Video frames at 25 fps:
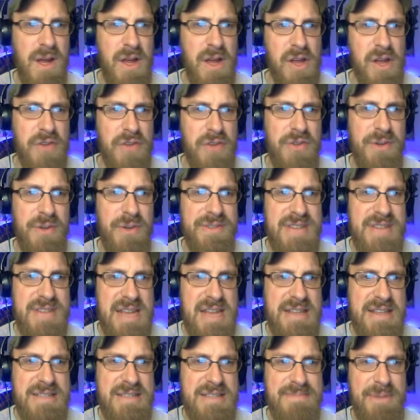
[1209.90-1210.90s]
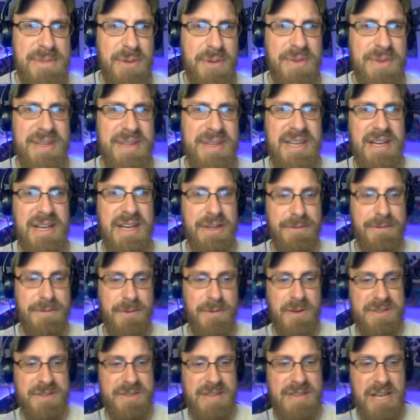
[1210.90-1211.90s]
So instead, let's build the
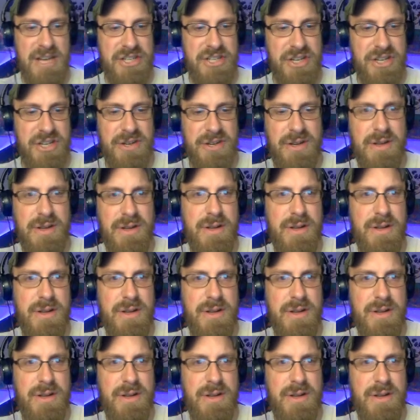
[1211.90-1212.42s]
first session.